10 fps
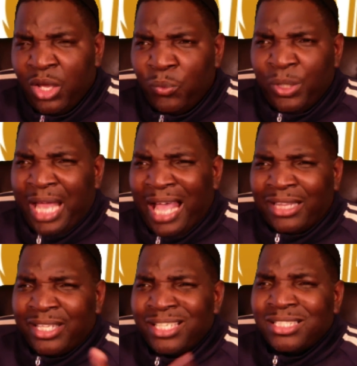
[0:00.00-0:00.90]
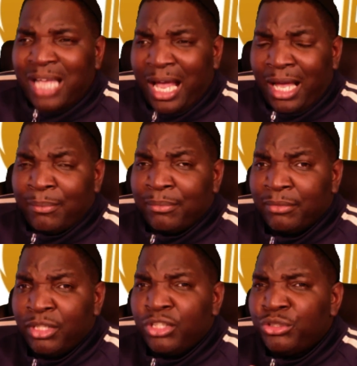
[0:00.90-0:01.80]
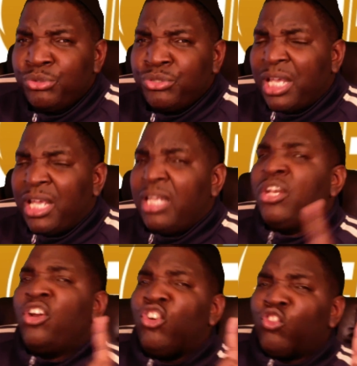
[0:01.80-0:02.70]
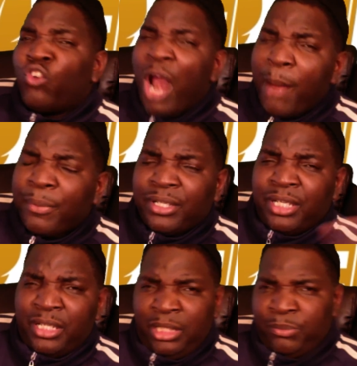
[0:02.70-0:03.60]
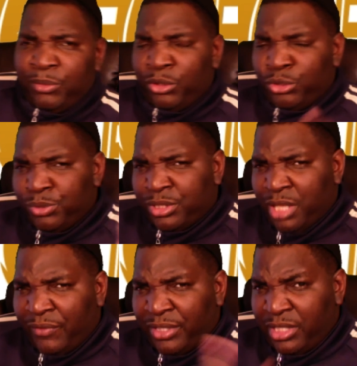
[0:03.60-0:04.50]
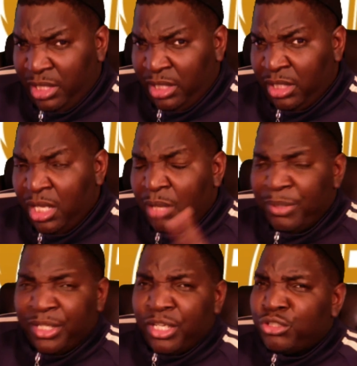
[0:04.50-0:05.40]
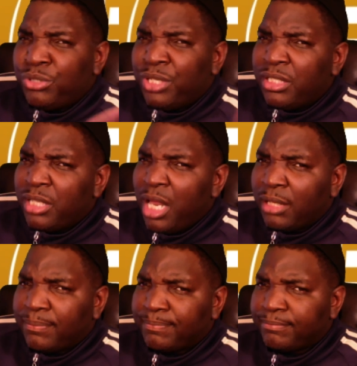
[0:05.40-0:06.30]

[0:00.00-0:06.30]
when at this time you said Robert didn't even know you were 17 because you didn't tell him?